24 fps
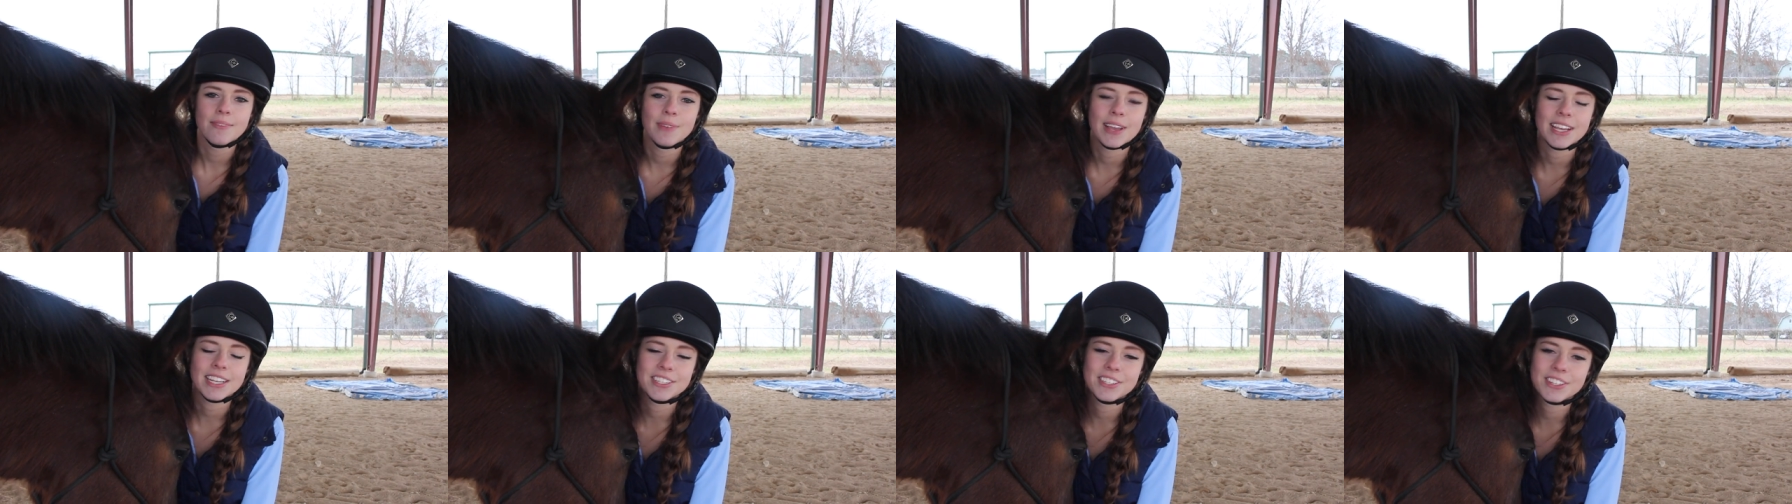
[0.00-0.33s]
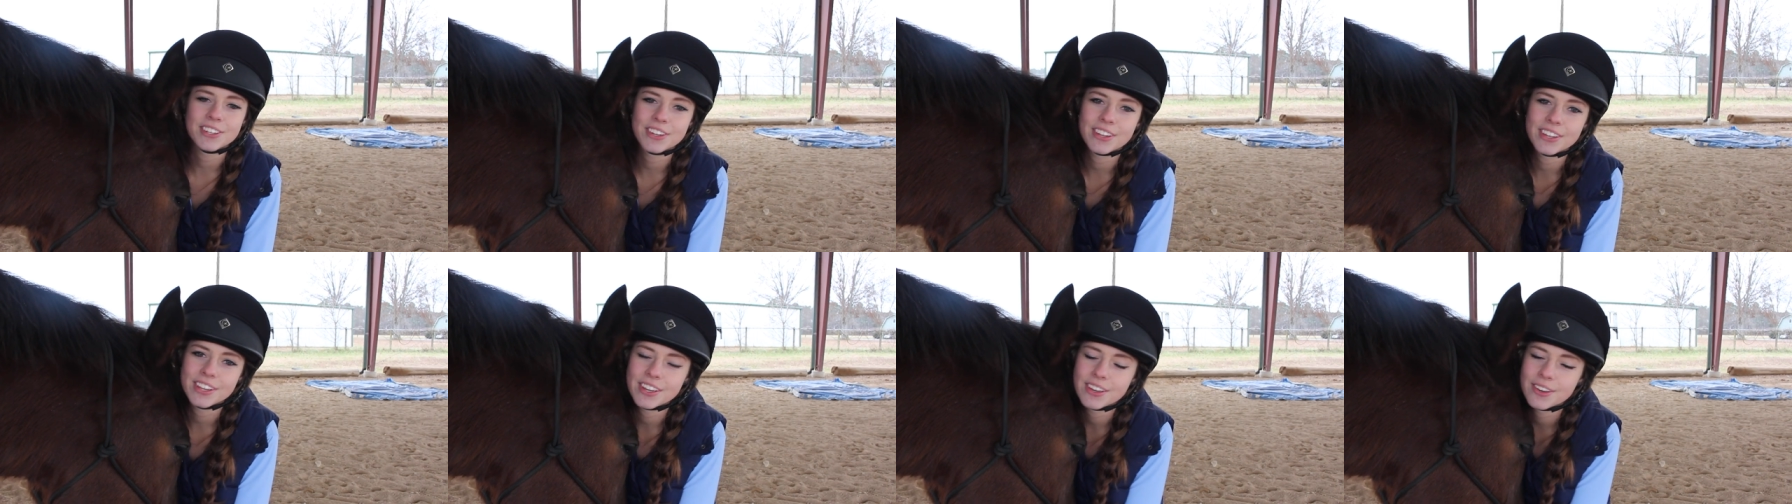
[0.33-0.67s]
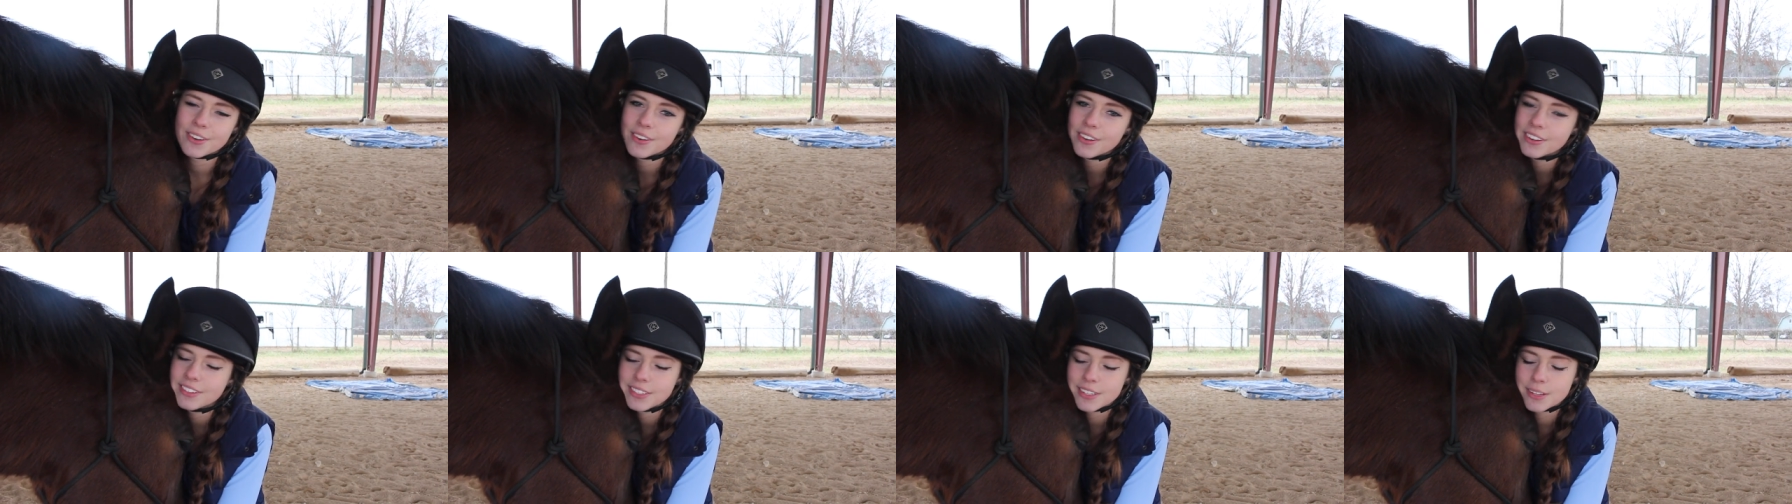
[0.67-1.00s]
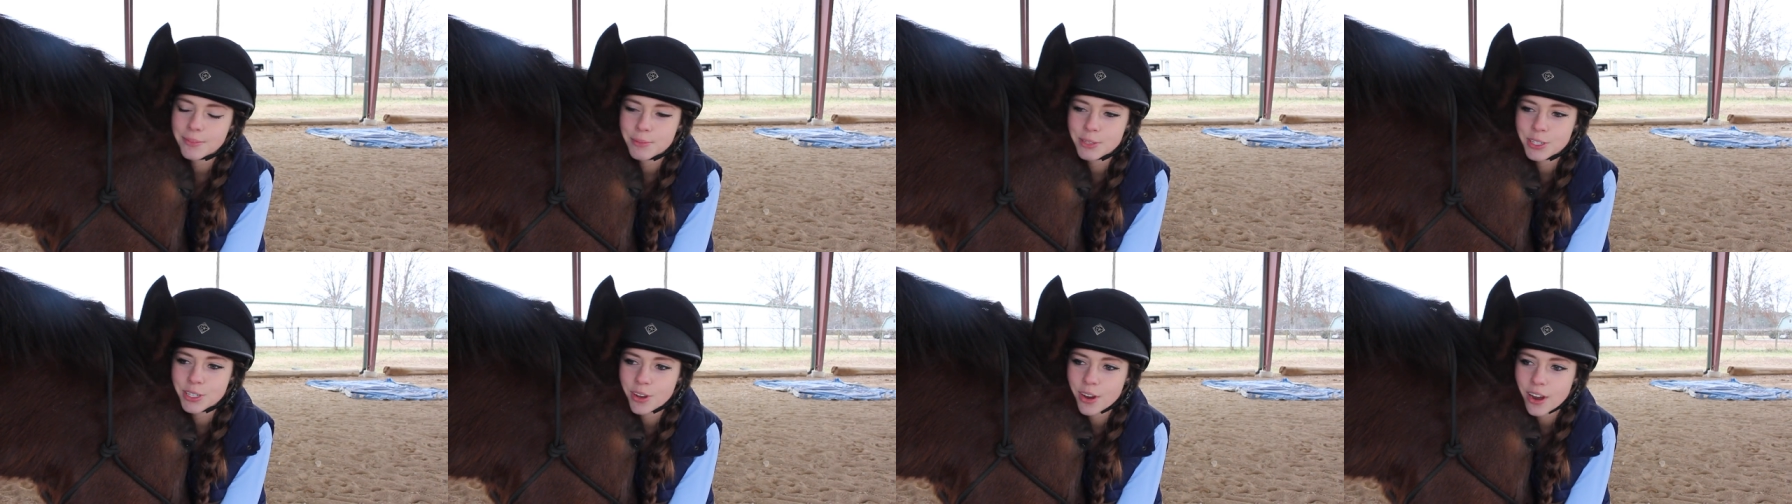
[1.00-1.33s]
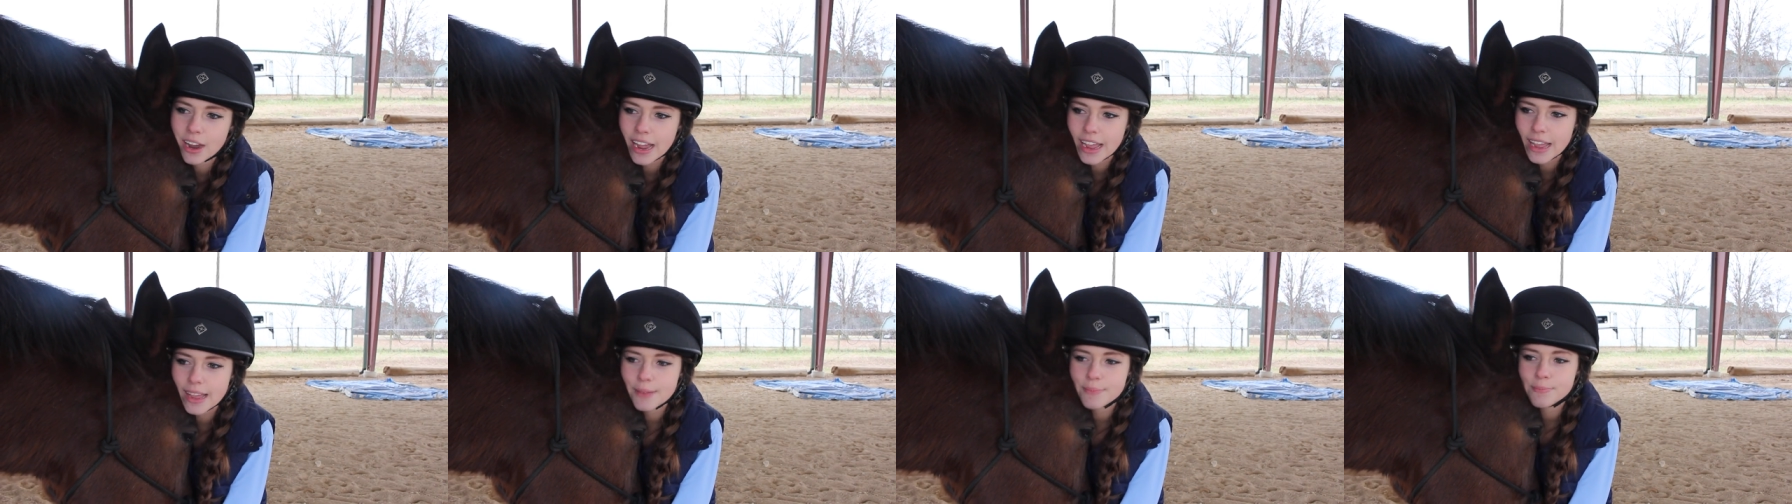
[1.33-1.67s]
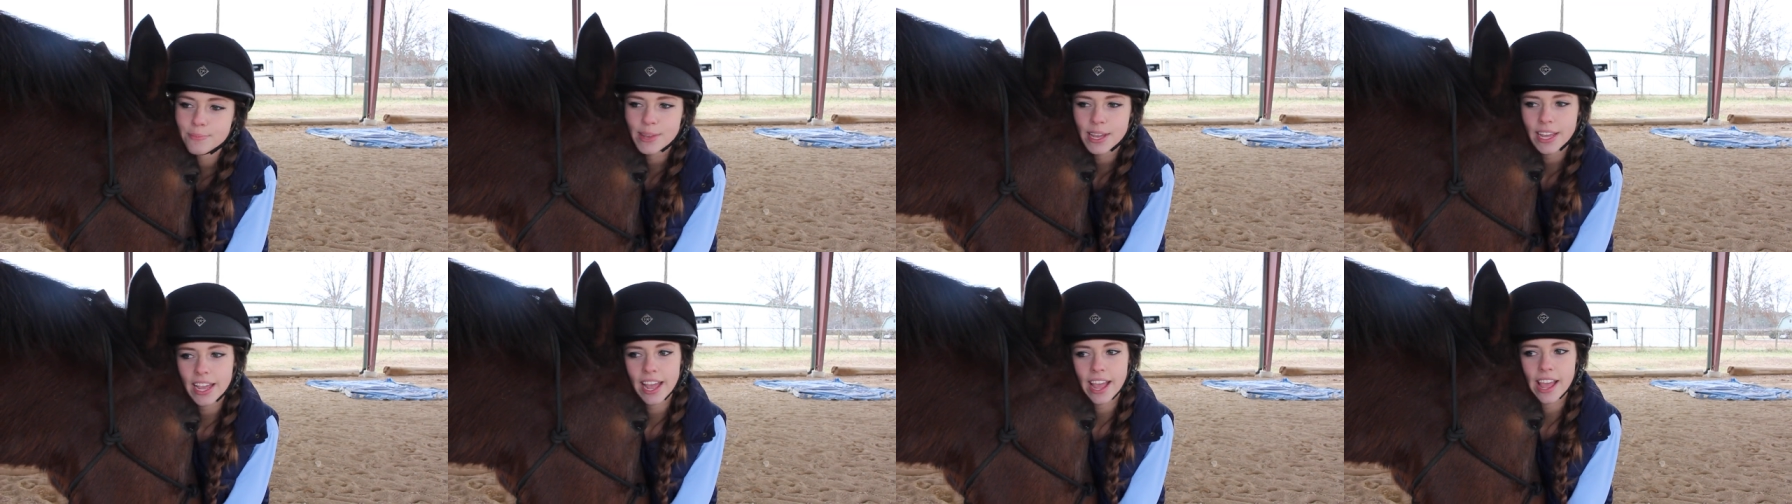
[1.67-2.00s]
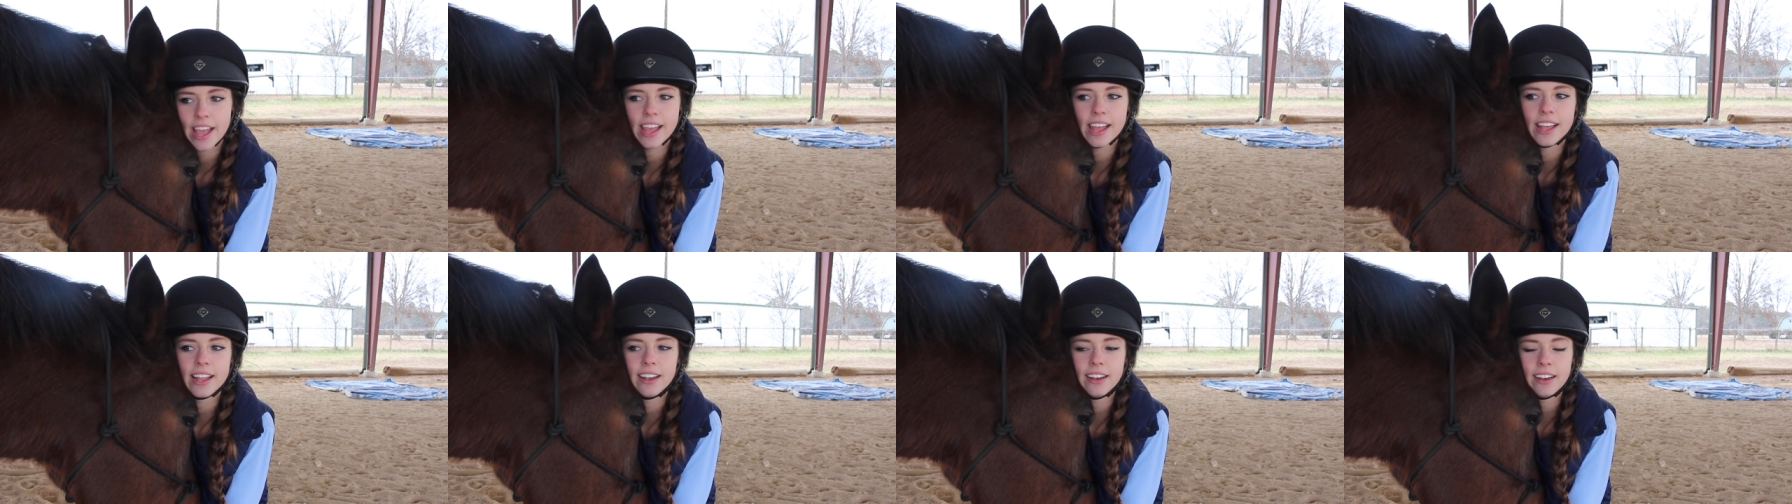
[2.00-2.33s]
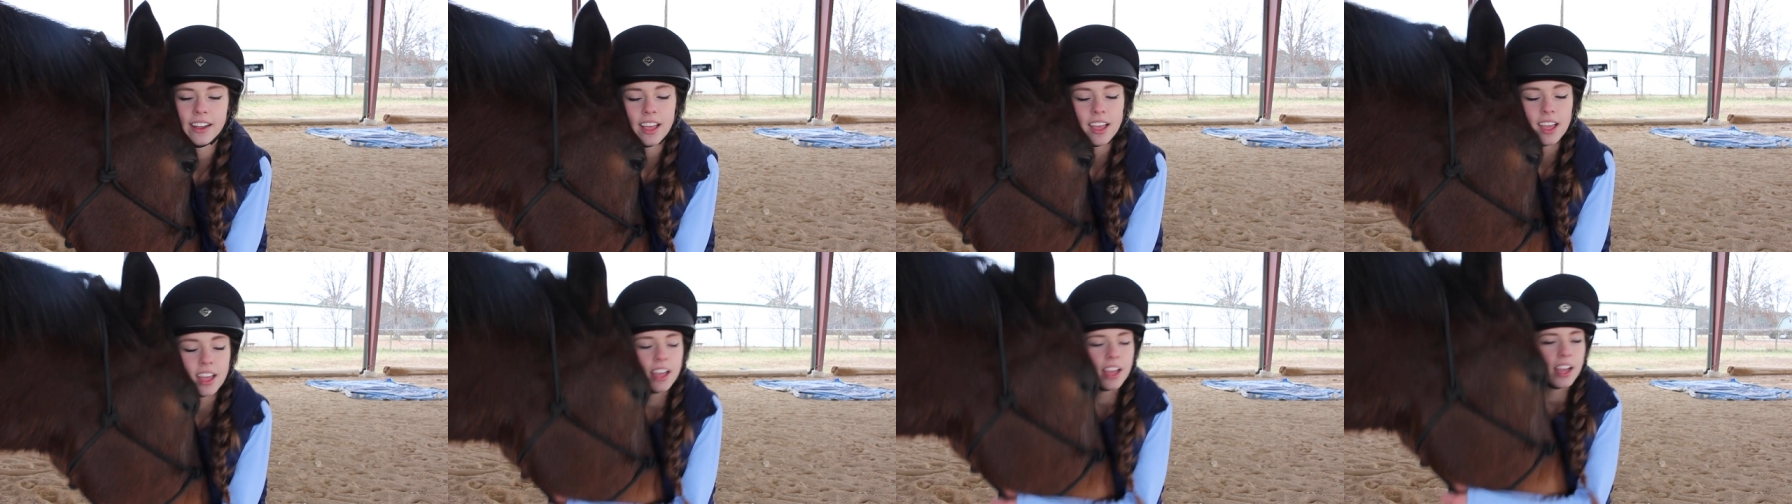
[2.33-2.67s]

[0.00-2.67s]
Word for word: Make sure you subscribe and